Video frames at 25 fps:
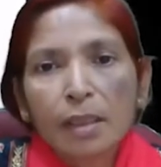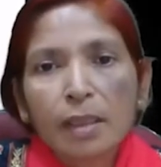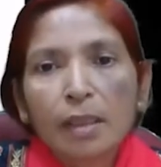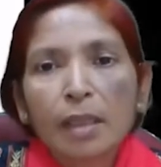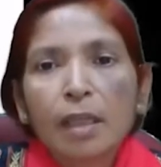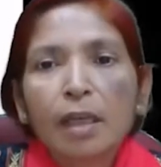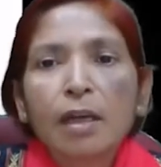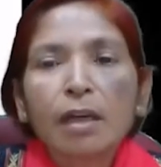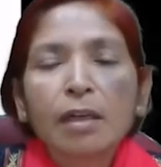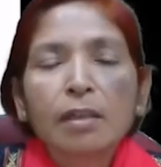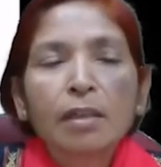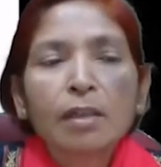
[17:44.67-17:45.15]

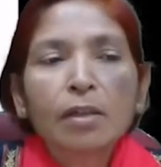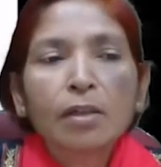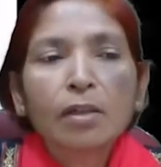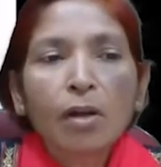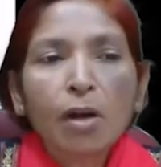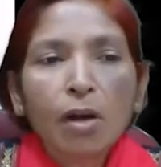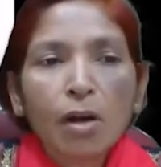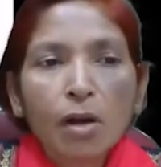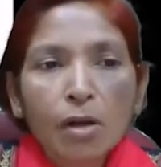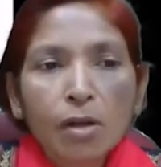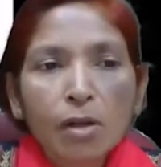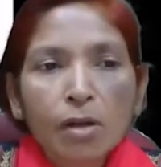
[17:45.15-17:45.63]
They are the
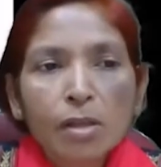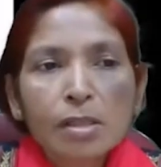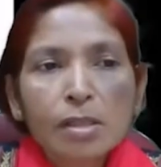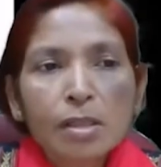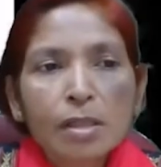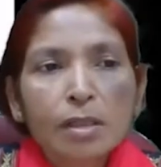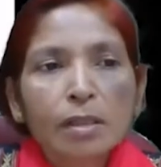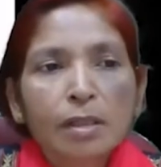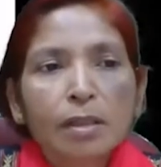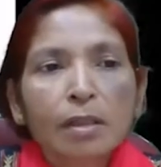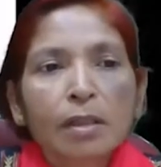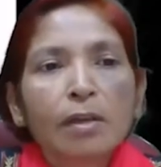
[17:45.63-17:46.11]

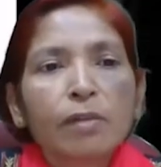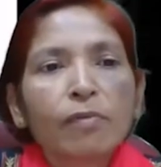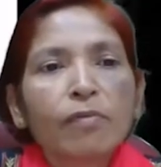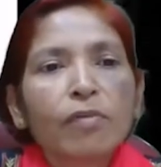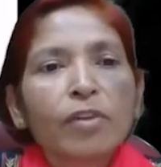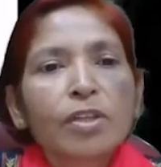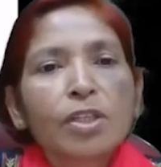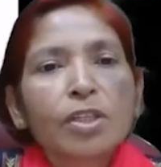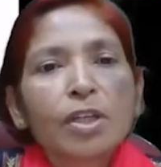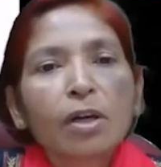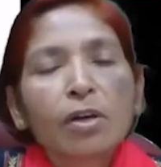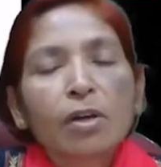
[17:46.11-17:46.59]
costs
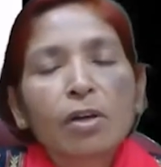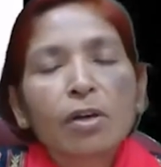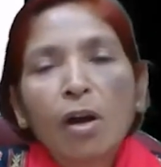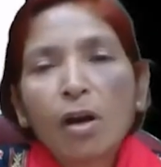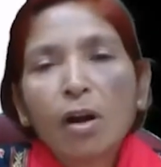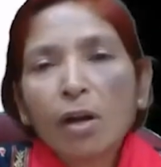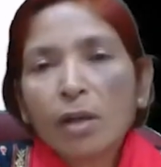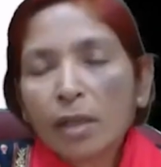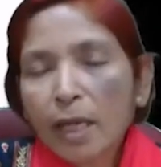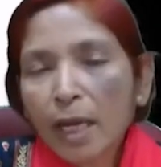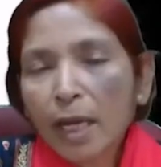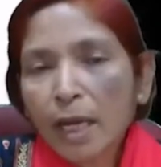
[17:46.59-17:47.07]
which are
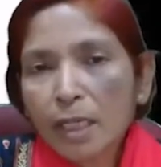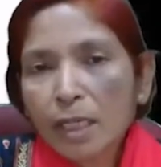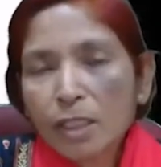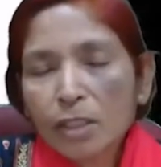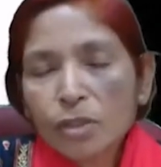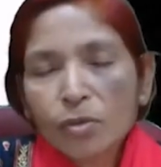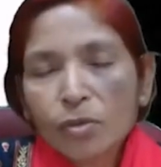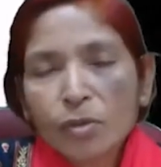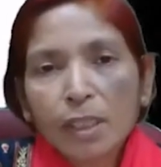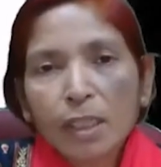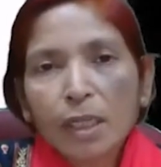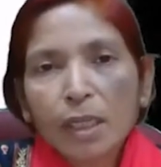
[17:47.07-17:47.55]
not
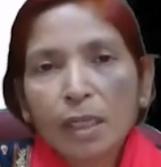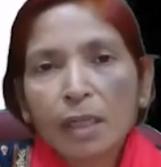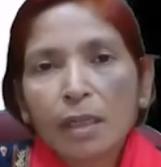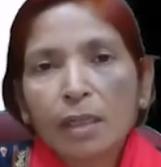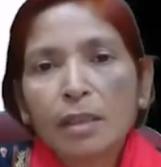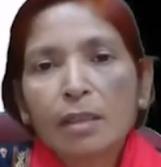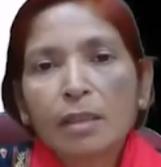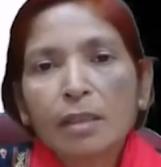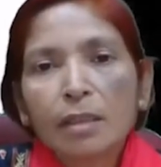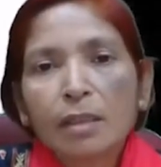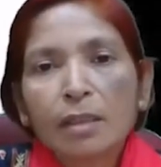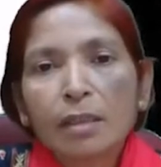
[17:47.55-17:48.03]
actually
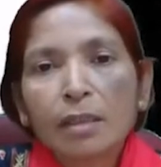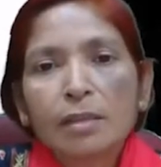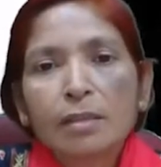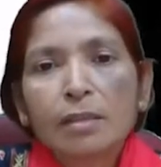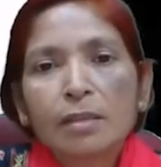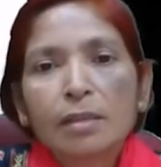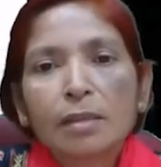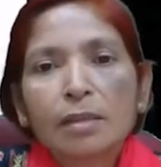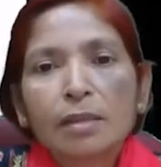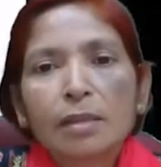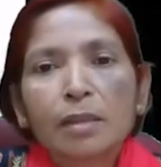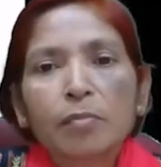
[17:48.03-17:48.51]
incurred
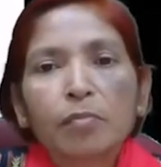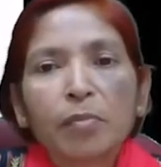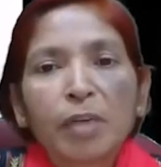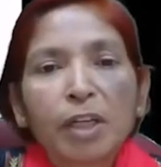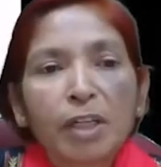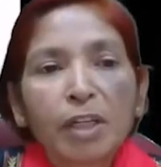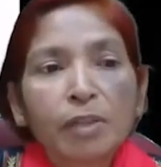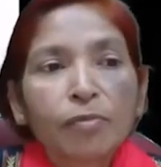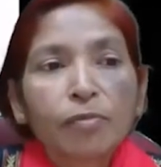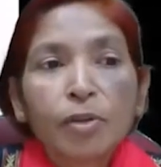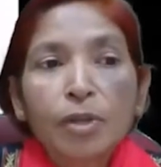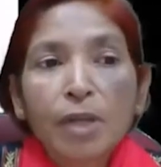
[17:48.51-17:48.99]

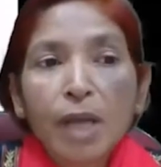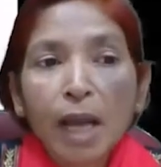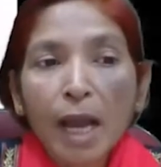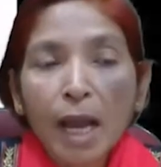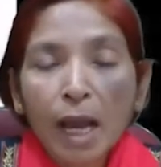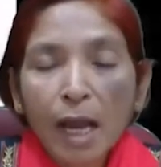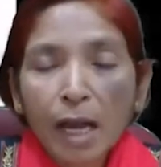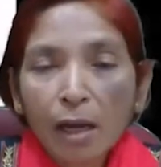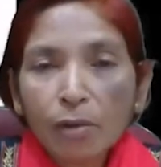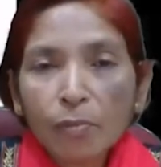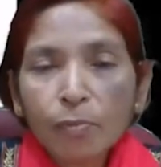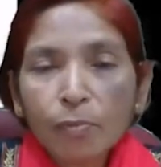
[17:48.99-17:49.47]
but would
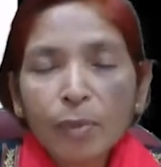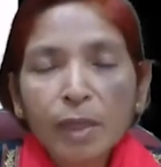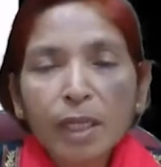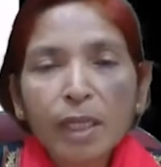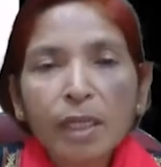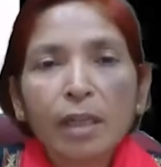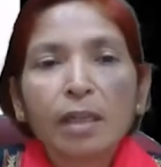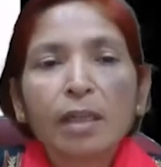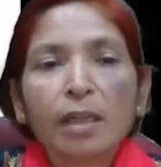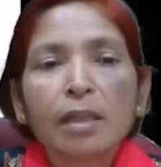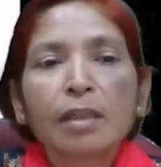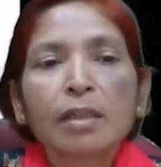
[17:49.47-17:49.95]
have been
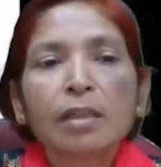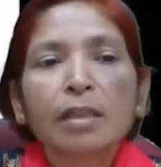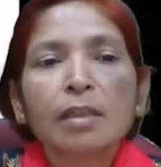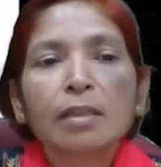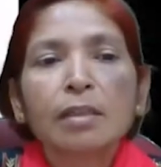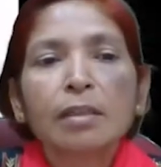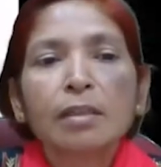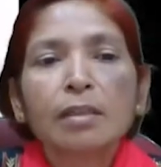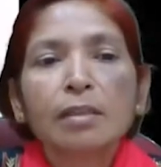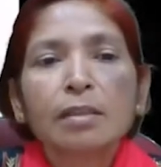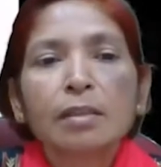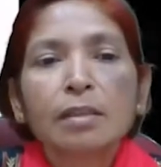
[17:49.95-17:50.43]

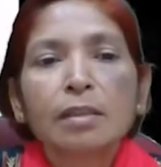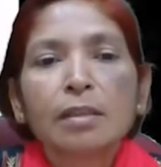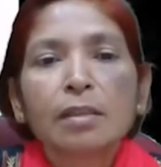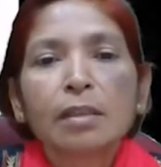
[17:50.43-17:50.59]
incurred